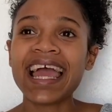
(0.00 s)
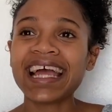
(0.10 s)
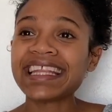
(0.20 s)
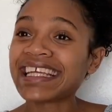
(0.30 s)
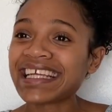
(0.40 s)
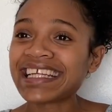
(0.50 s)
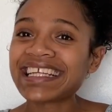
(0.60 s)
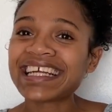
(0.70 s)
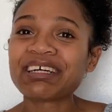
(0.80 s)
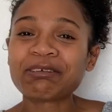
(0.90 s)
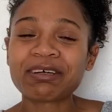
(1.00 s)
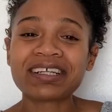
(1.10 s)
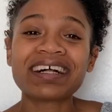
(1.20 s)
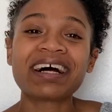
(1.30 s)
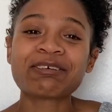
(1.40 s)
And then,
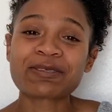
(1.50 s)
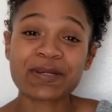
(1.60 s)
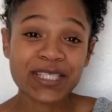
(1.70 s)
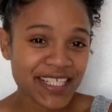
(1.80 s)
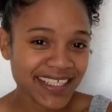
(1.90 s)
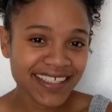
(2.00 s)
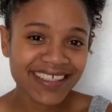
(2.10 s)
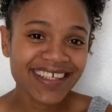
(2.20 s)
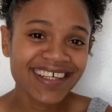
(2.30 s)
I was watching her.